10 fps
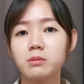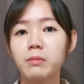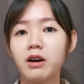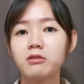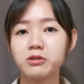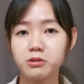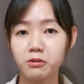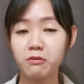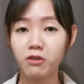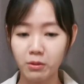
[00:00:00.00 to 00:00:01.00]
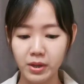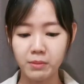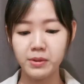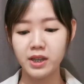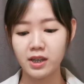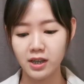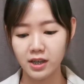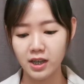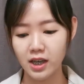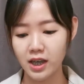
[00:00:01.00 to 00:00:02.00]
milestone for baby.
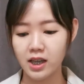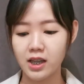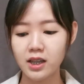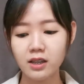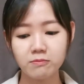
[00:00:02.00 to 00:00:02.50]
And